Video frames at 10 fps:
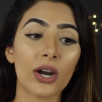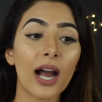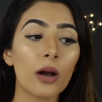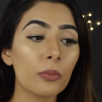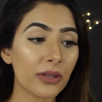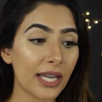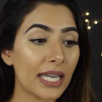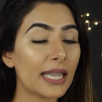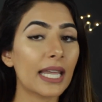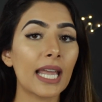help with
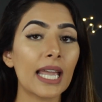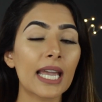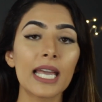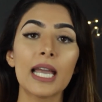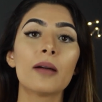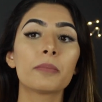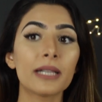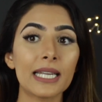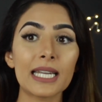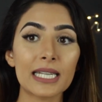anything,
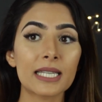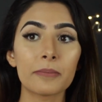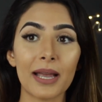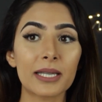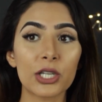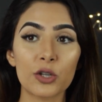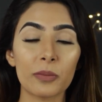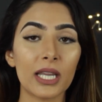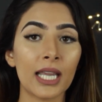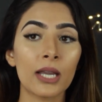please message
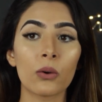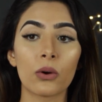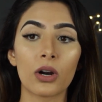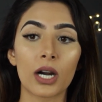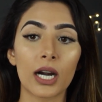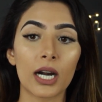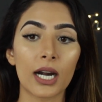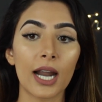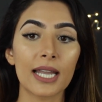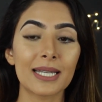me
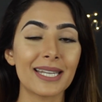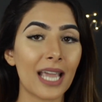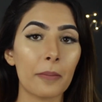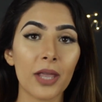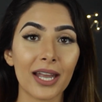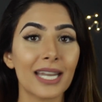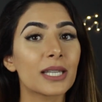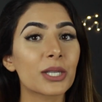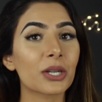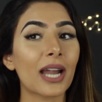or DM me on
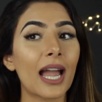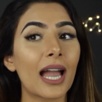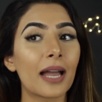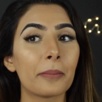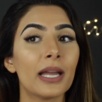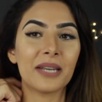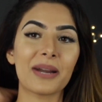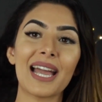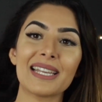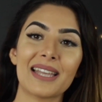Instagram. You
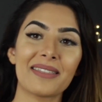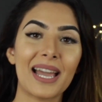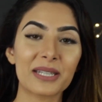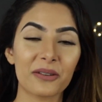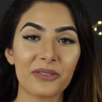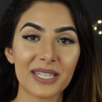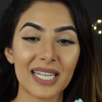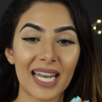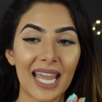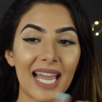guys, that's it for today.